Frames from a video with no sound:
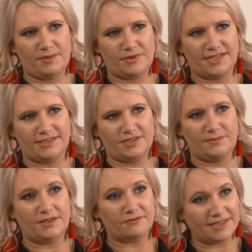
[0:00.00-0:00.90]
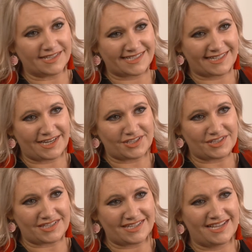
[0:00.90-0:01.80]
he pretended to be the real estate
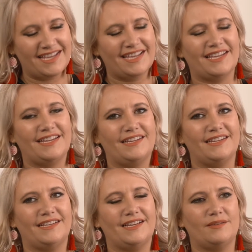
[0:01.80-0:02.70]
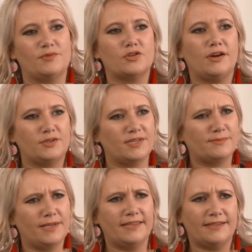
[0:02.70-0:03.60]
agent. He tried to
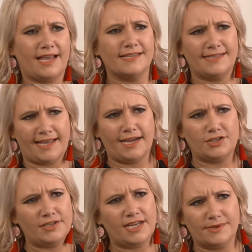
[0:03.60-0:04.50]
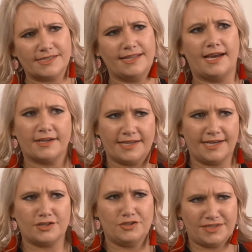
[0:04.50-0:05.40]
explain that as the agent, he was allowed to
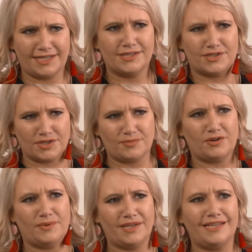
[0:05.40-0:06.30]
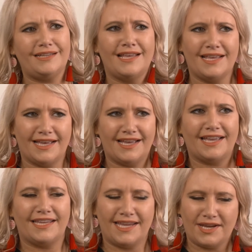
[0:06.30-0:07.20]
connect new tenants to the property.
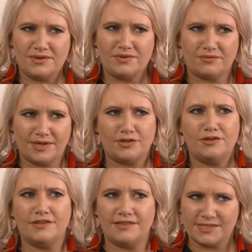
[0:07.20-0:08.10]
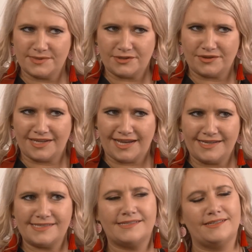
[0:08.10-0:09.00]
Again, we knew that this was not the
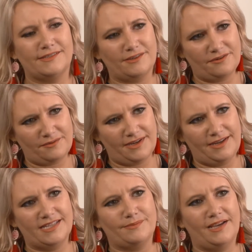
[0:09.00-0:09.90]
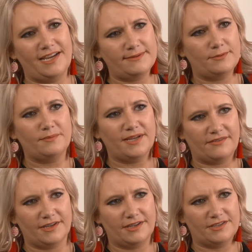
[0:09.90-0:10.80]
case, so we explained we wouldn't be
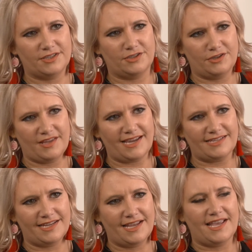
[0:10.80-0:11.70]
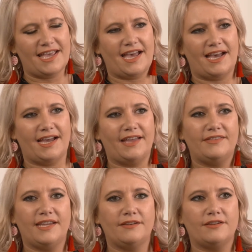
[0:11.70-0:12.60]
able to do that. And
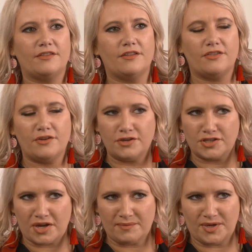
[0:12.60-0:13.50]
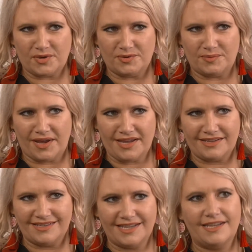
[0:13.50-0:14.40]
then the third time he called
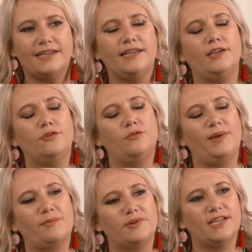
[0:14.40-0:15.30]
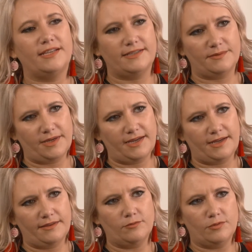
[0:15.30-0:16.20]
back pretending to
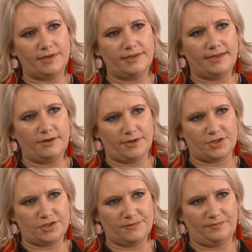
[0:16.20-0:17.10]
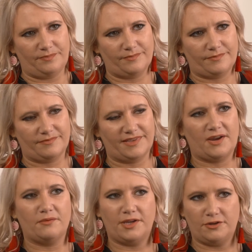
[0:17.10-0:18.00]
be the woman in question.
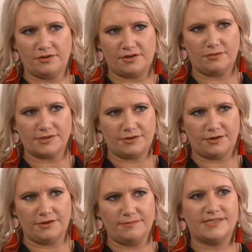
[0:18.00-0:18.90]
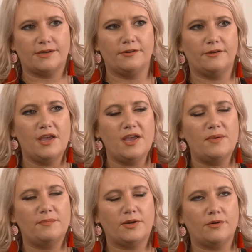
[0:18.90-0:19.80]
Now, we knew that it wasn't her, so
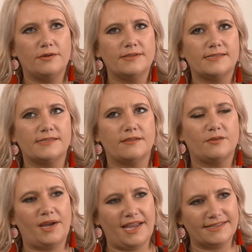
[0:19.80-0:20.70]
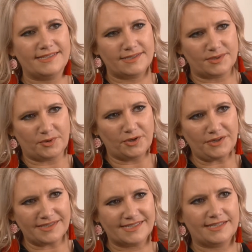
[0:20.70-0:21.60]
because the way our system
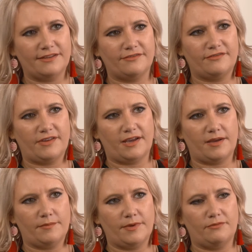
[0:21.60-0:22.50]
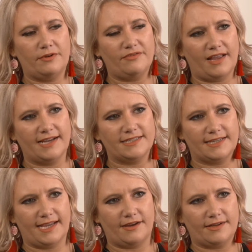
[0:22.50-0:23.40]
works, if we've flagged an
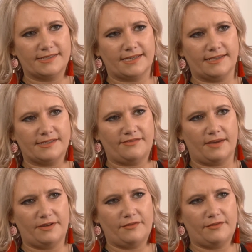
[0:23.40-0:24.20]
account as a family